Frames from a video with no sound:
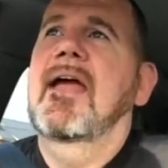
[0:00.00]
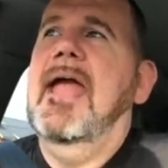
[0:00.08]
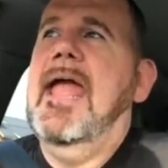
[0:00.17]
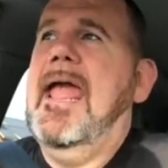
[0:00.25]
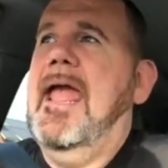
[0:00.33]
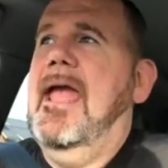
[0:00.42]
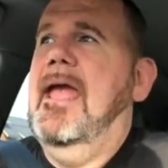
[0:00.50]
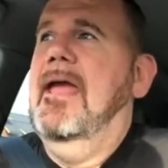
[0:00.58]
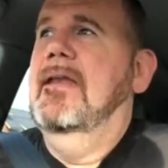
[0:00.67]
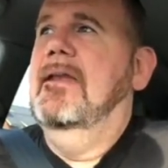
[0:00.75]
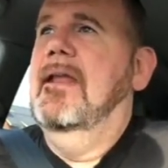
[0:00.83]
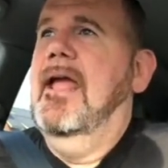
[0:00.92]

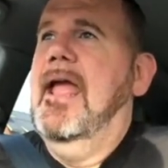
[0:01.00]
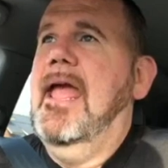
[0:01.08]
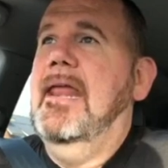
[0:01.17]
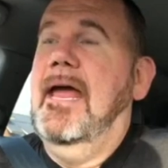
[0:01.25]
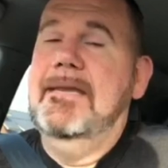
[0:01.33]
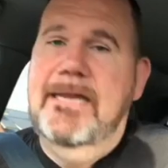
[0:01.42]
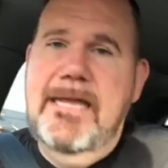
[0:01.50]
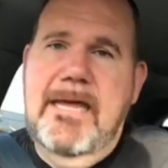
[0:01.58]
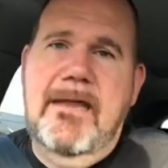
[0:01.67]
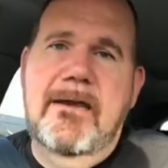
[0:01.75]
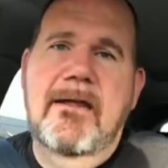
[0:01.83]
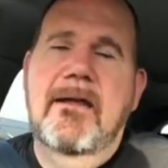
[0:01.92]
And, and I
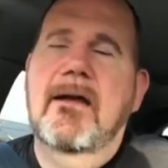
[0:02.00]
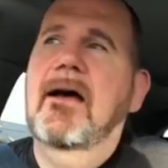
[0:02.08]
did,